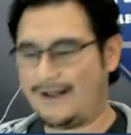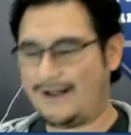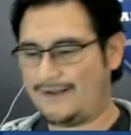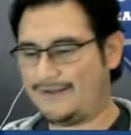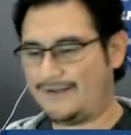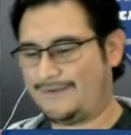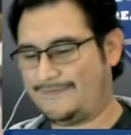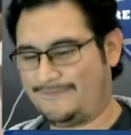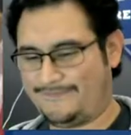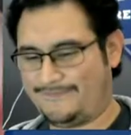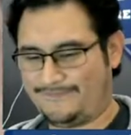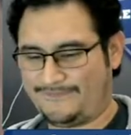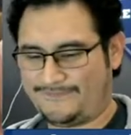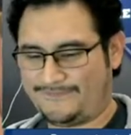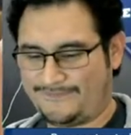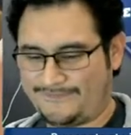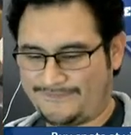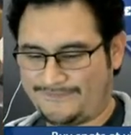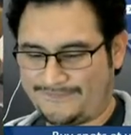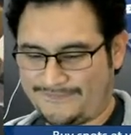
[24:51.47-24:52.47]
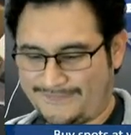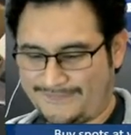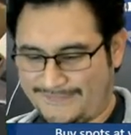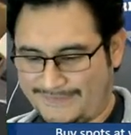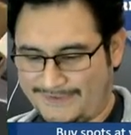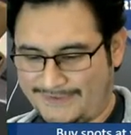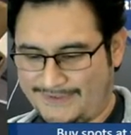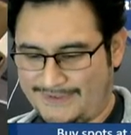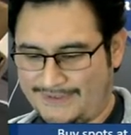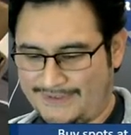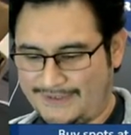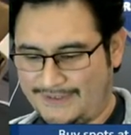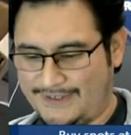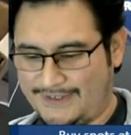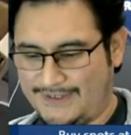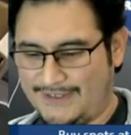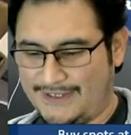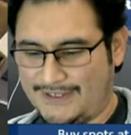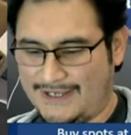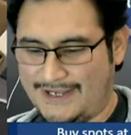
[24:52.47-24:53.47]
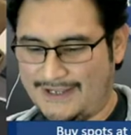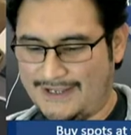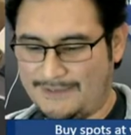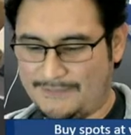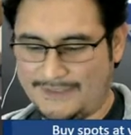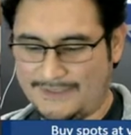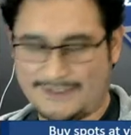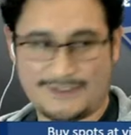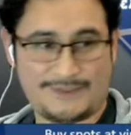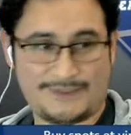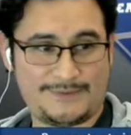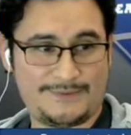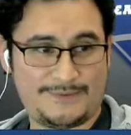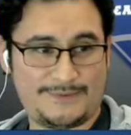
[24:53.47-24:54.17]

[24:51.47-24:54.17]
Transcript: Wow. Right, so Gary,